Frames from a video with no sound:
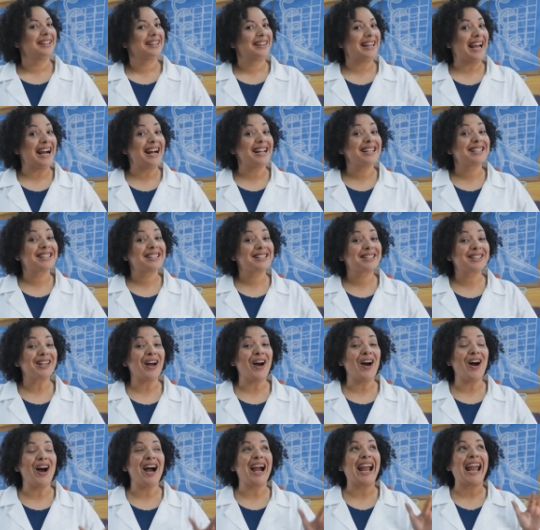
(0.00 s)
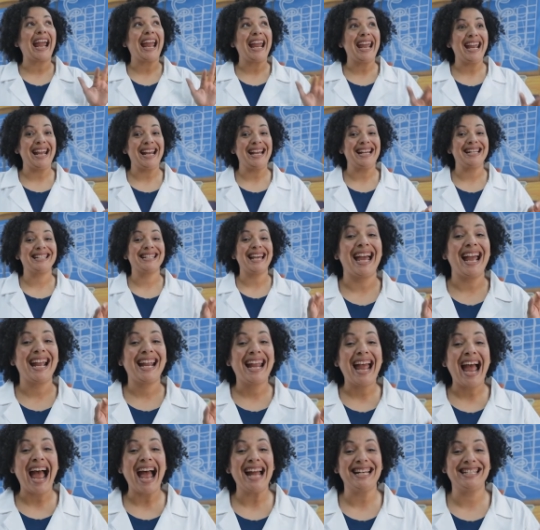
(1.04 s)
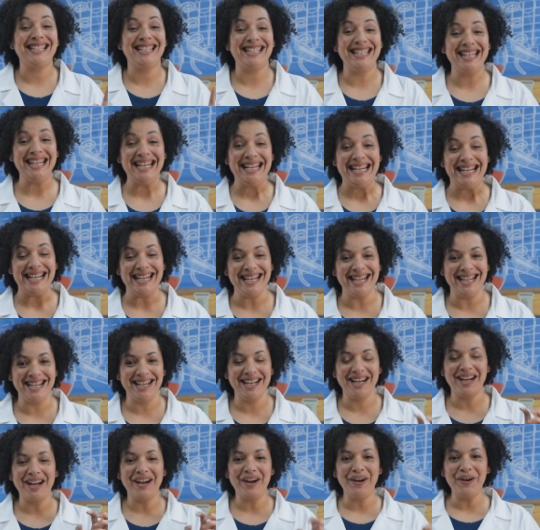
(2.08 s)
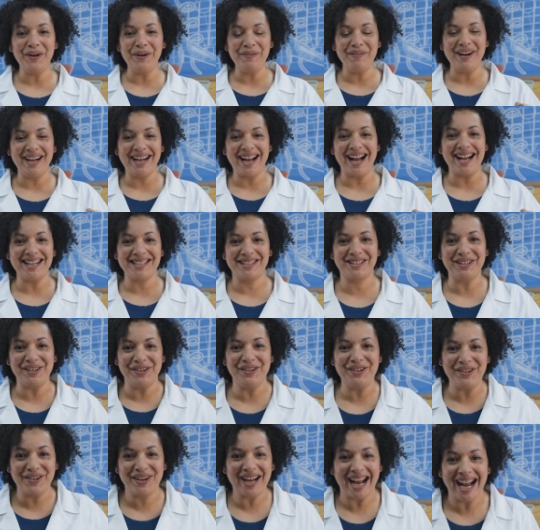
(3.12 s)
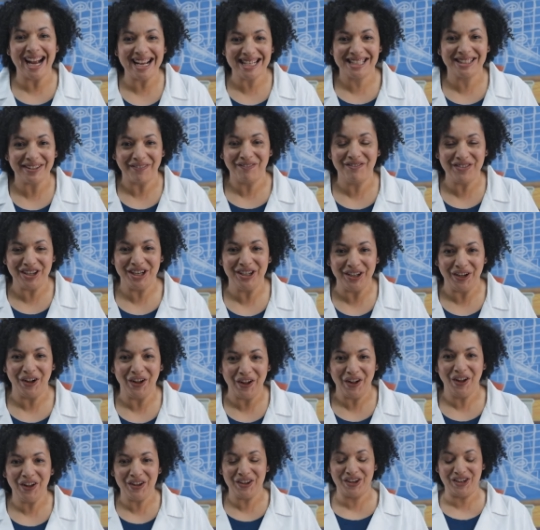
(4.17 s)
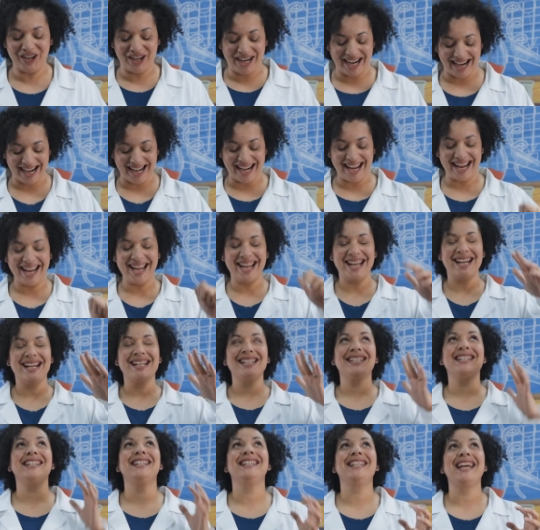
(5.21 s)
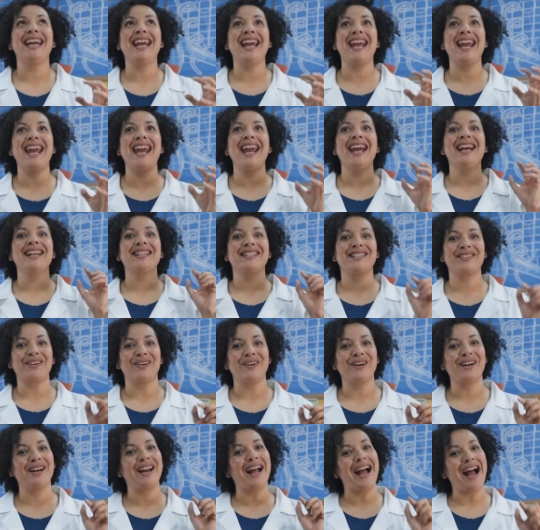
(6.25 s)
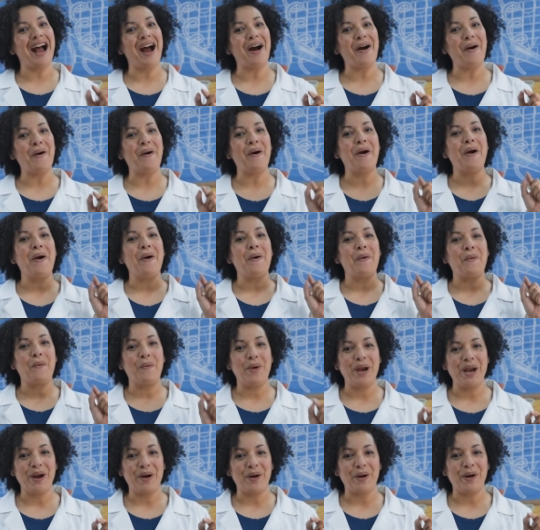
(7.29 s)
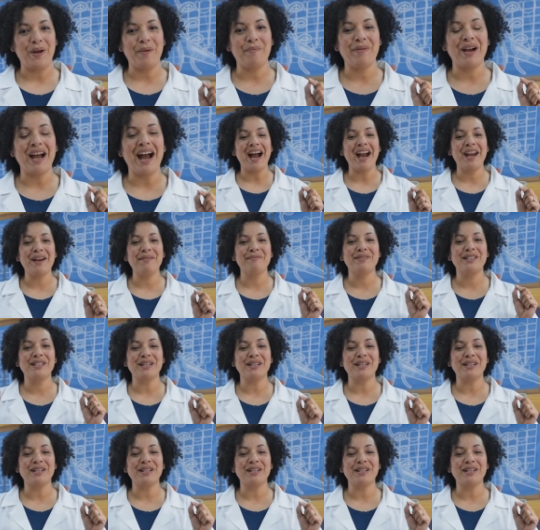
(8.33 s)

That song is catchy. Oh my gosh, don't you guys feel good? Today started out weird, but I am